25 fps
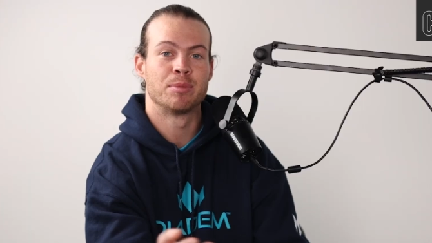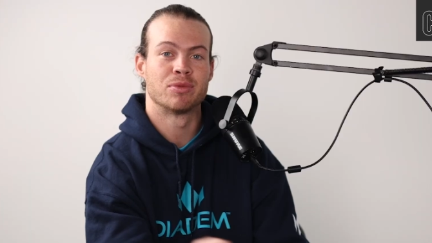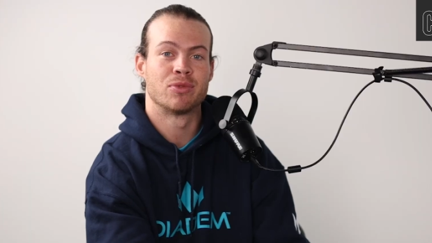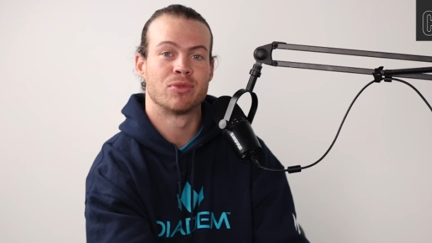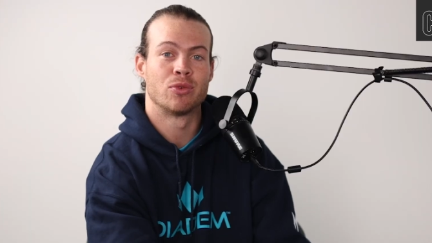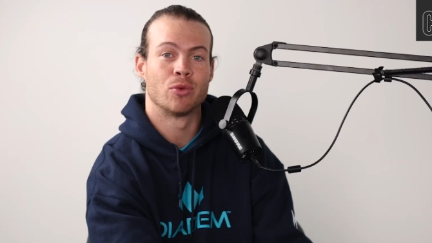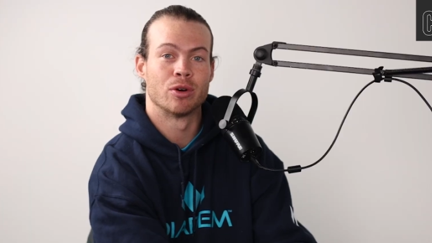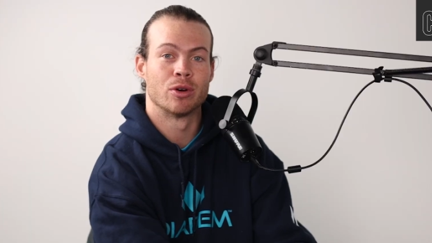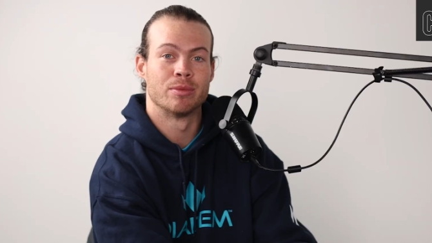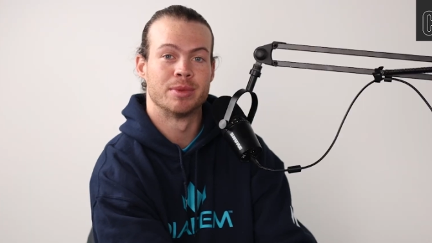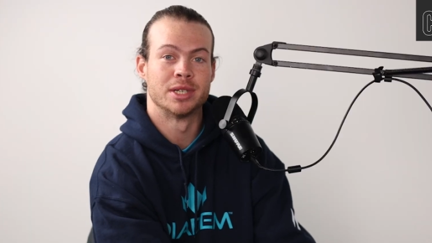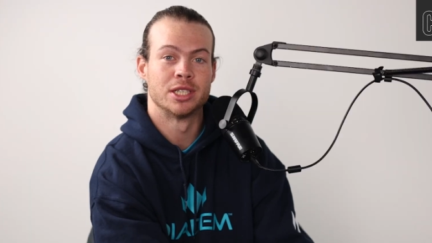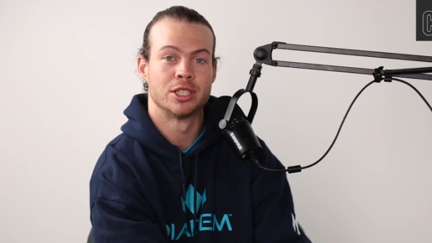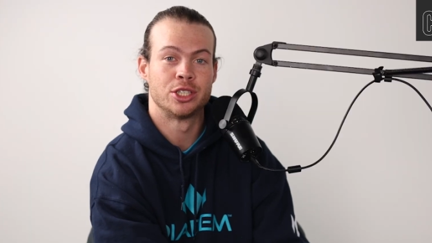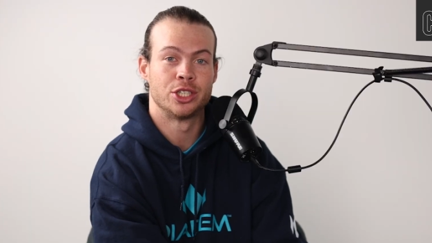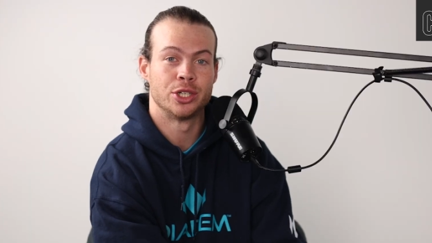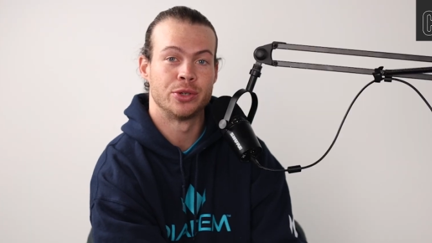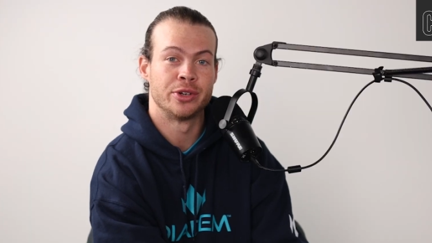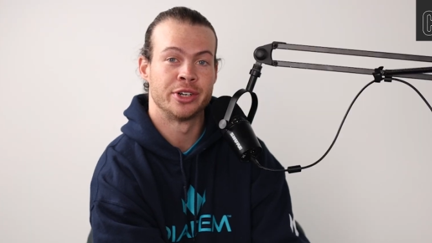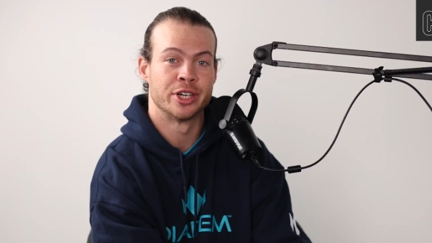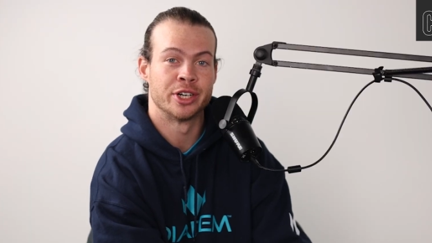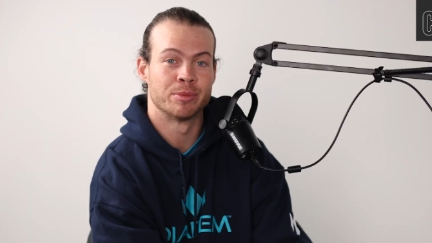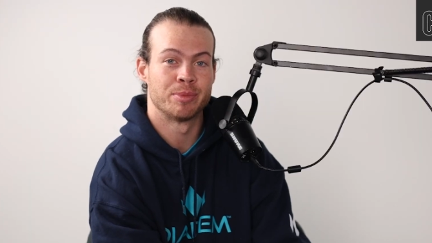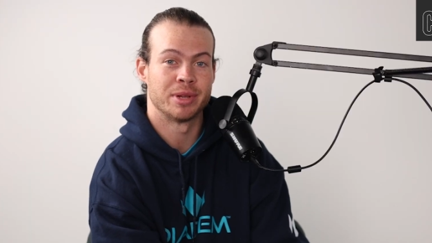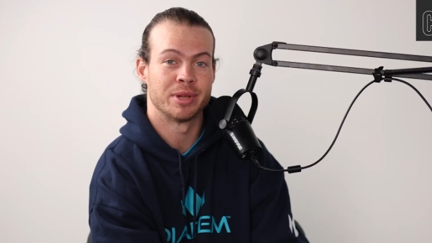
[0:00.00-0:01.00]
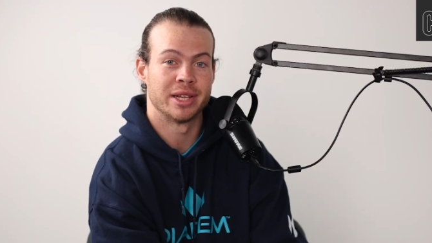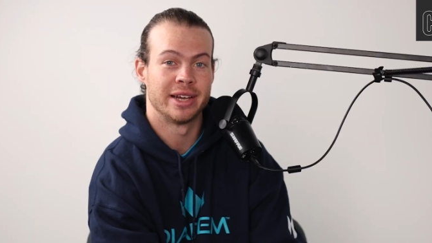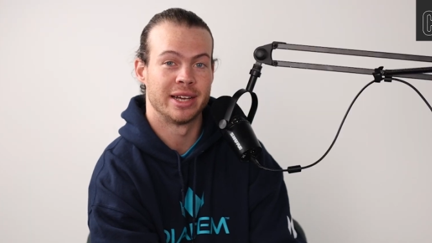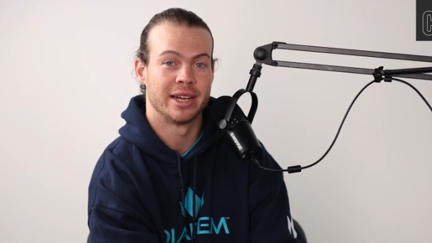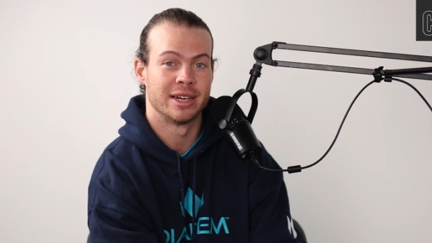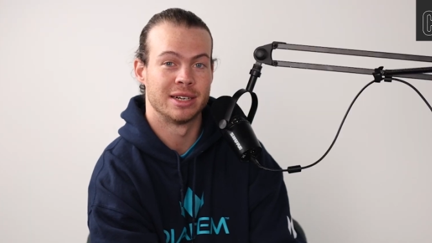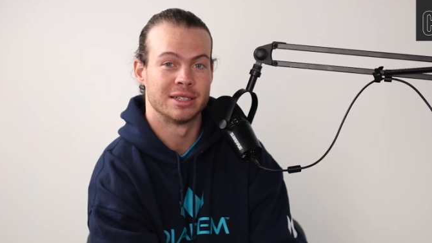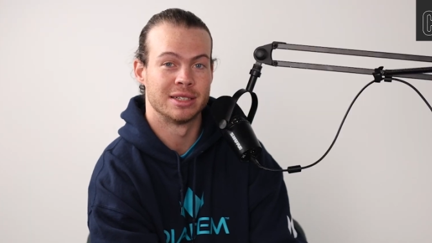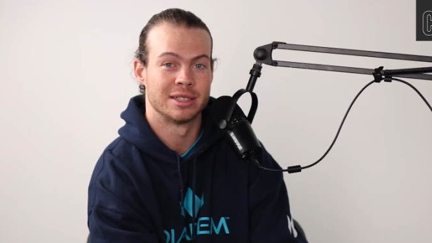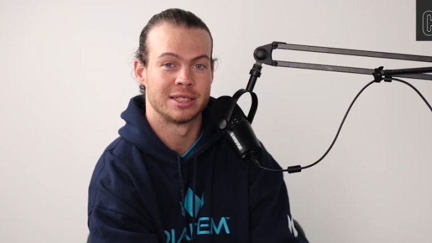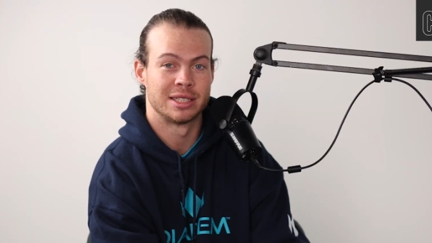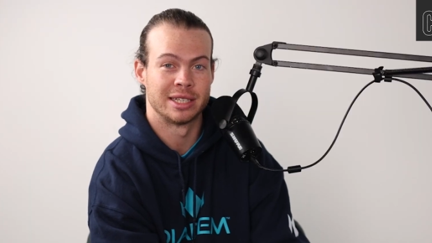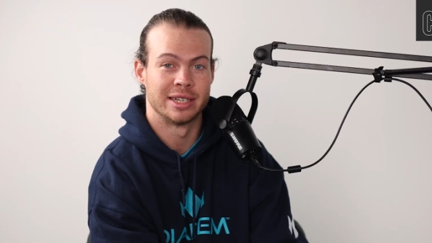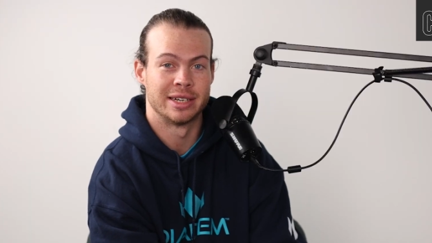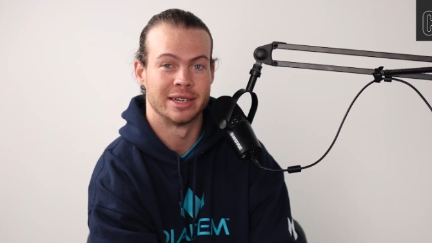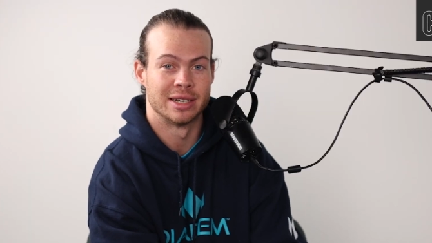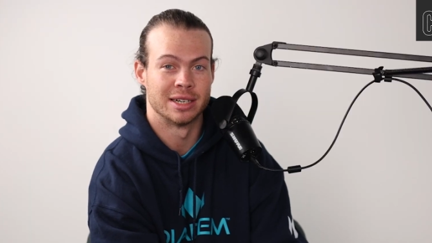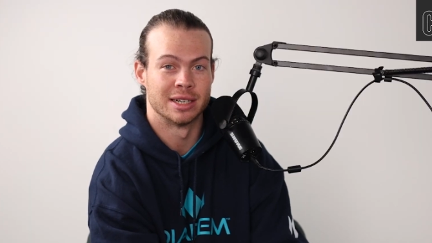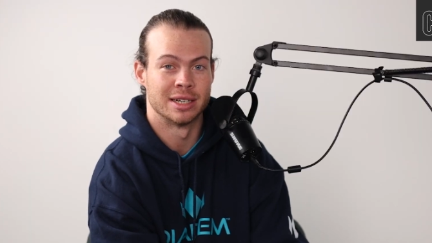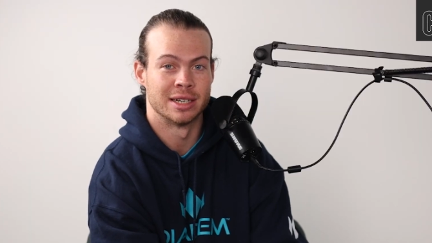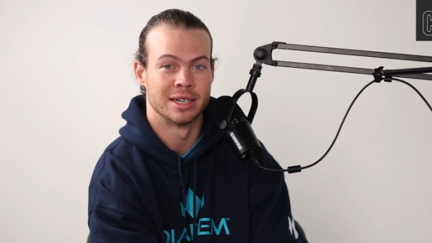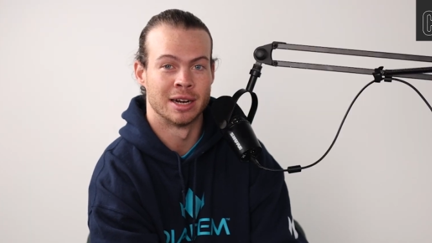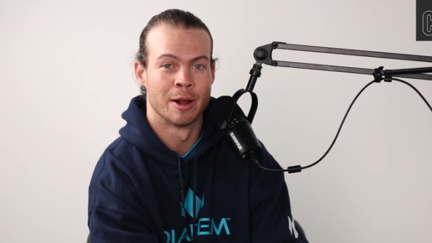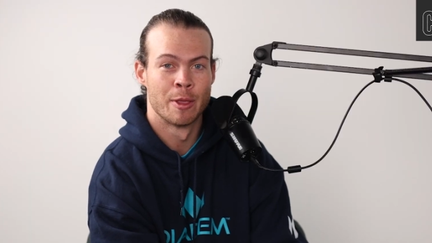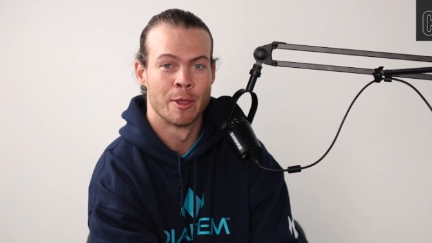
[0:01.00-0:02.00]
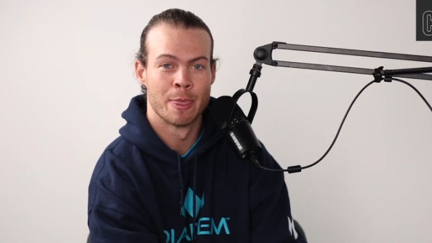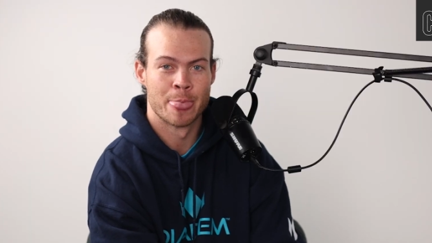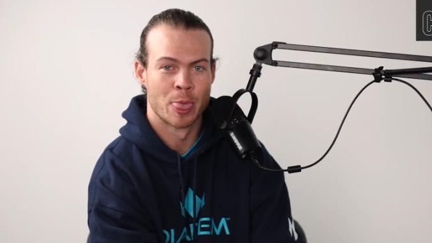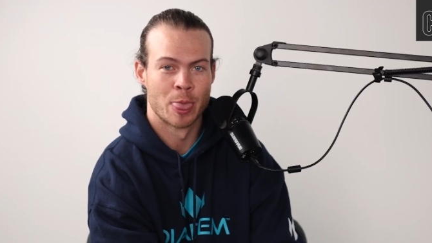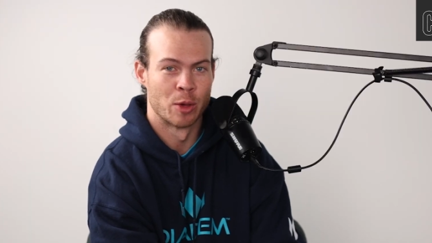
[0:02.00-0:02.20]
performance junior players that are